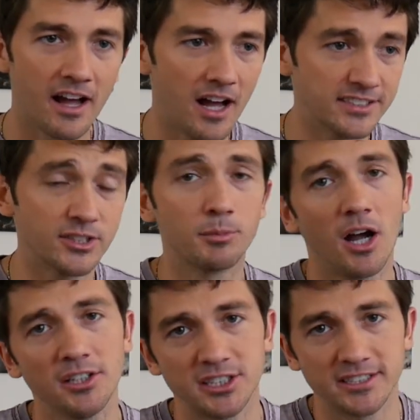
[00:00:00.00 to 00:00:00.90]

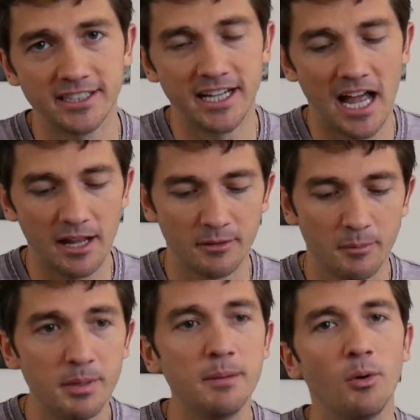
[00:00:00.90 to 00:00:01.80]
subconsciously at the
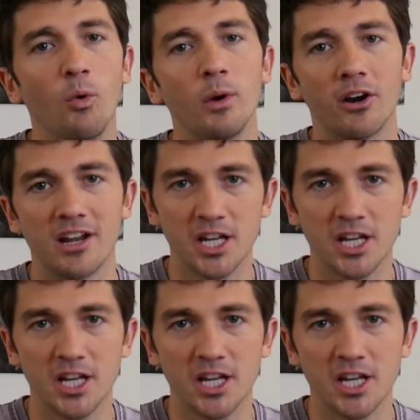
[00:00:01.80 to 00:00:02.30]
people we are